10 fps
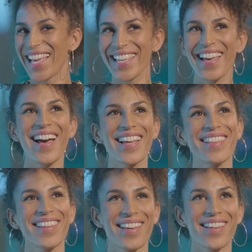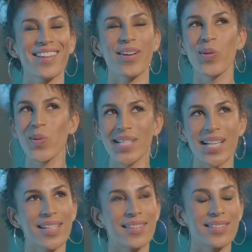Yeah, I think I always
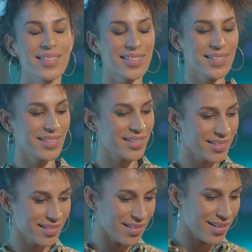had the